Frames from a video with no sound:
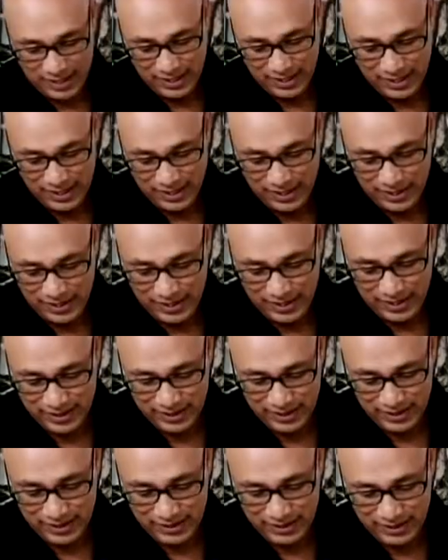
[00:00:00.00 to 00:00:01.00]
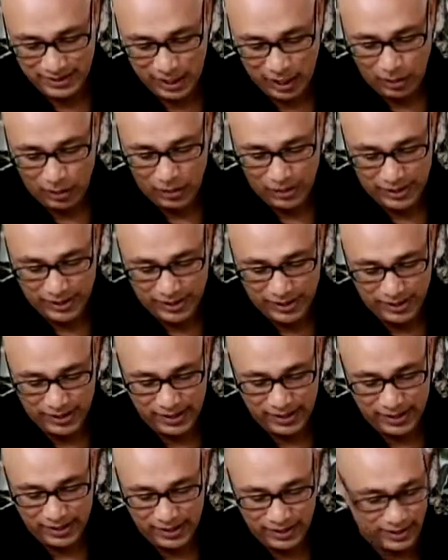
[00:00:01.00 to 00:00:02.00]
And how are
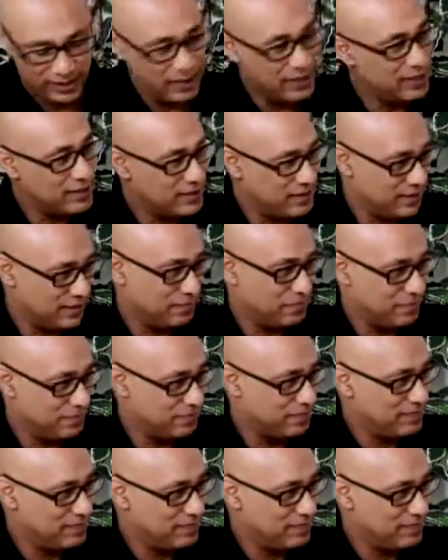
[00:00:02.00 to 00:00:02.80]
they against him?